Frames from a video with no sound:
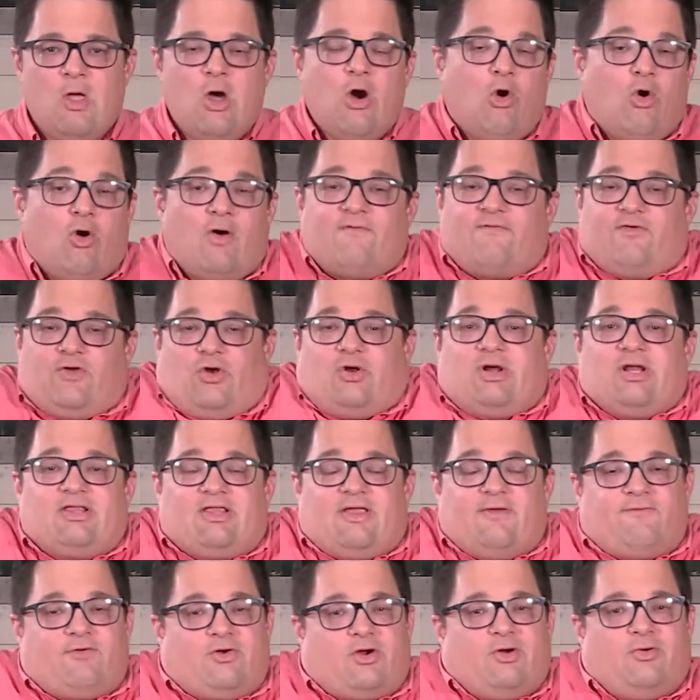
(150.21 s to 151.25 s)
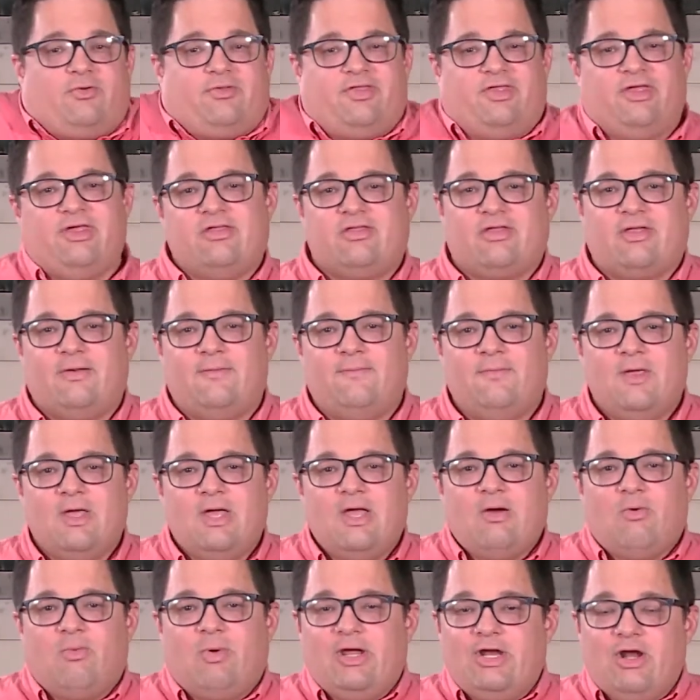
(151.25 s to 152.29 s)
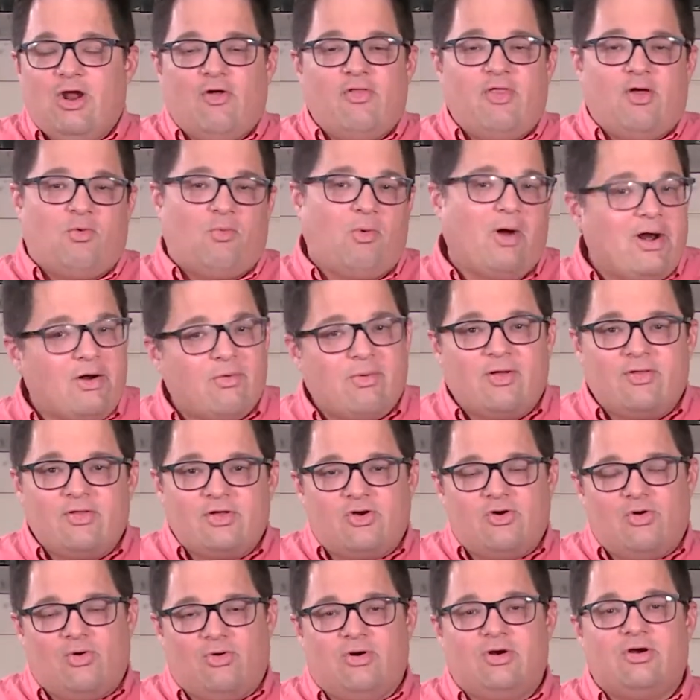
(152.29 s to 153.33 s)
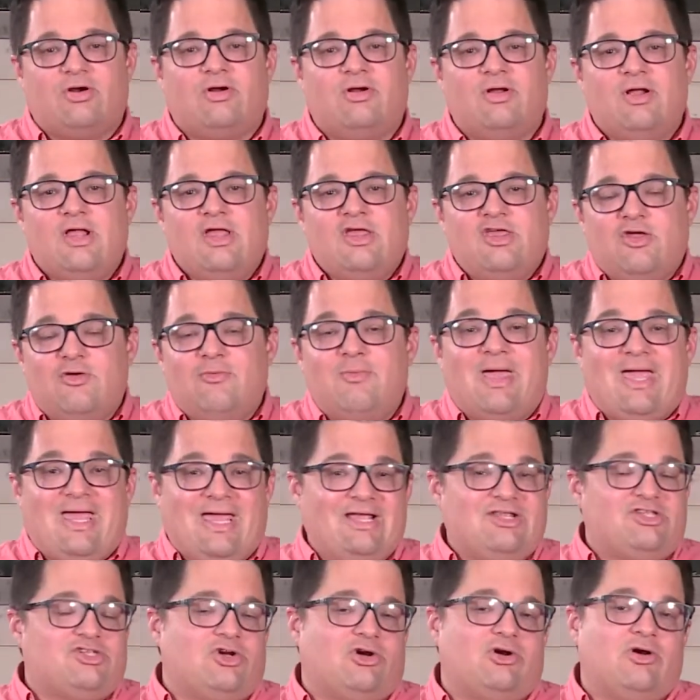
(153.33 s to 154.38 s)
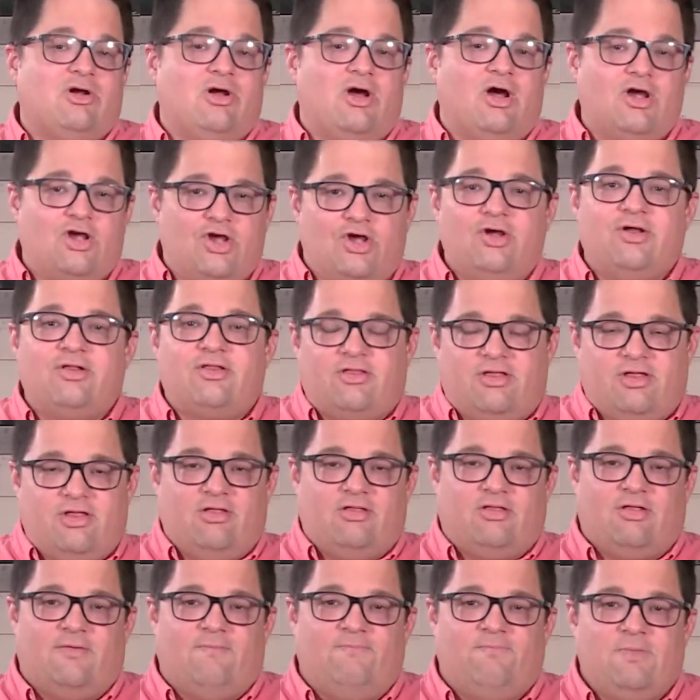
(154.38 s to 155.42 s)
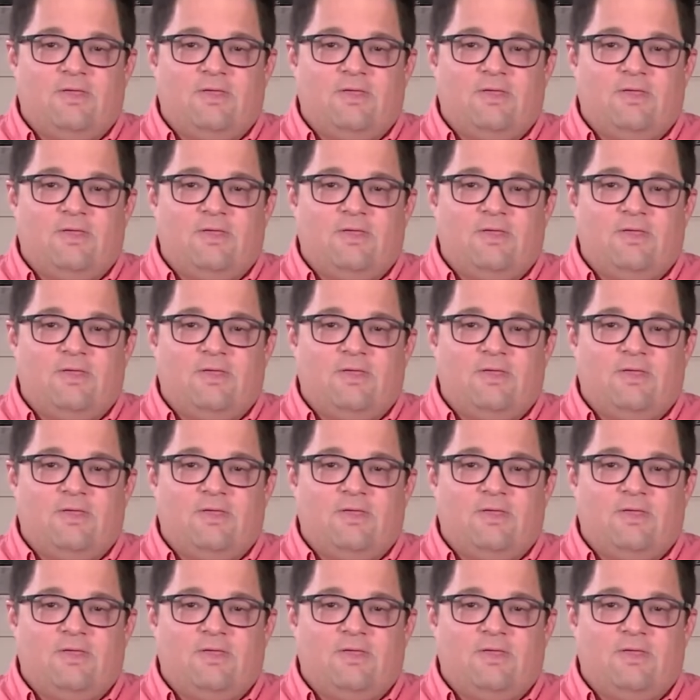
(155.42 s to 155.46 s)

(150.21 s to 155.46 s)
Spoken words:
Or if you're in a difficult season, we know that right around the corner, you may enter a good season.